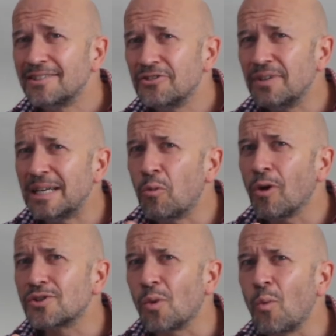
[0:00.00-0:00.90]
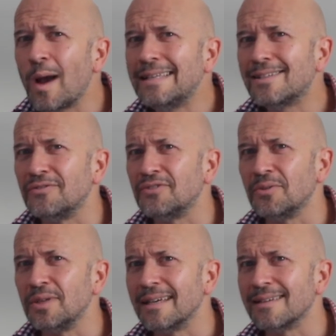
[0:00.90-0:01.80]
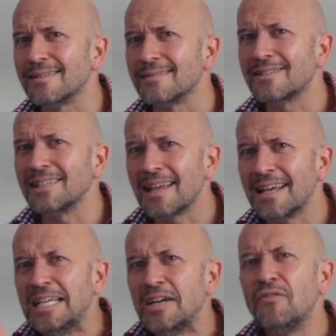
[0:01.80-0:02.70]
You really want to wait a few years until they're